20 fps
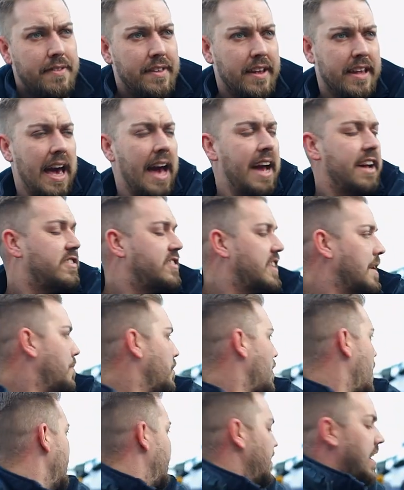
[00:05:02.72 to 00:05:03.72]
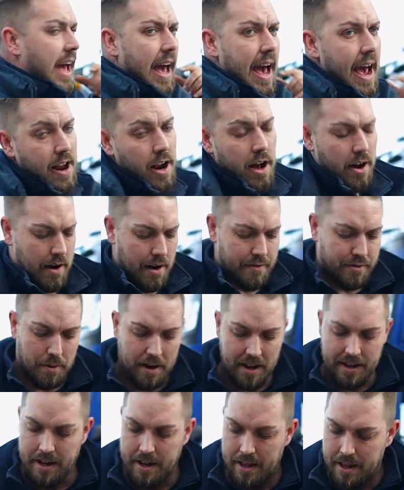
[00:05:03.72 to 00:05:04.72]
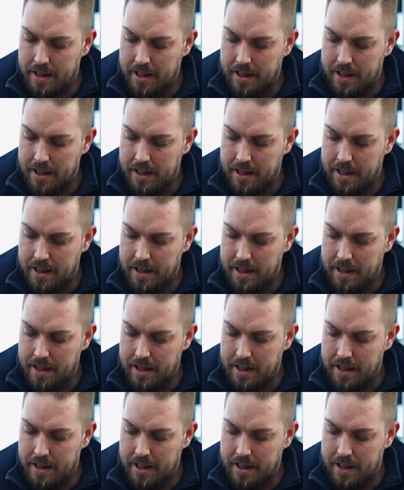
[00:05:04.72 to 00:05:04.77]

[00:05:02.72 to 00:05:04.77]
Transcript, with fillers: the cage tipper over there, and our other one.